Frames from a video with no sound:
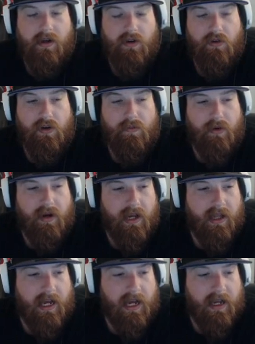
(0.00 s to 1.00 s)
creeper
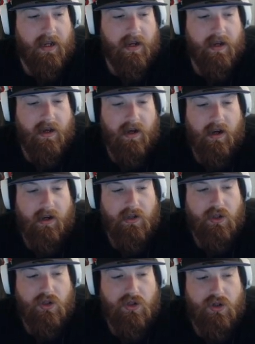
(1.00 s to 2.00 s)
ally,
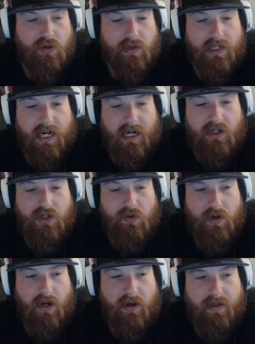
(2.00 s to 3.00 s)
2 attack,
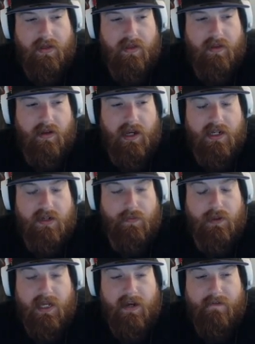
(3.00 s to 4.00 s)
2 health, has a
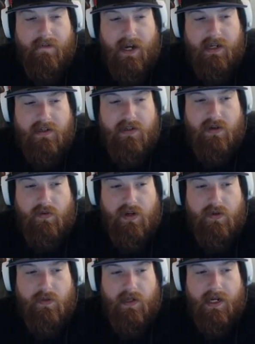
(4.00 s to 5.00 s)
play effect. So when
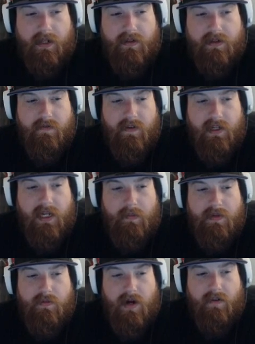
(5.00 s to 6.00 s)
you play it, this effect
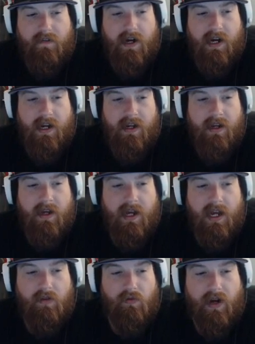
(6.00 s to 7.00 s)
happens. Modify
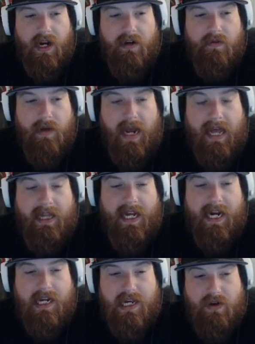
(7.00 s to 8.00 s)
a random
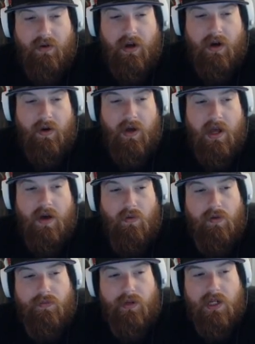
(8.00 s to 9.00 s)
allied hero
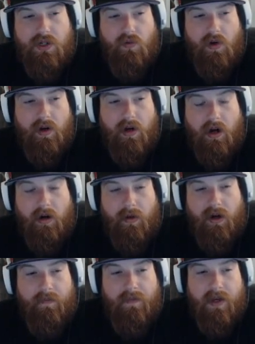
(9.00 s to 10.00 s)
with +1 armor.